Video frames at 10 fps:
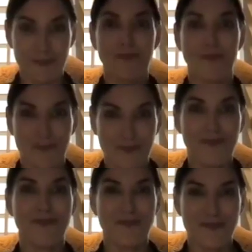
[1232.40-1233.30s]
is or annual
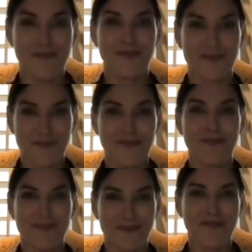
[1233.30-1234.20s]
rent is. Yeah, yeah,
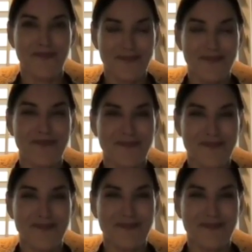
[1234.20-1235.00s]
that makes a lot of sense.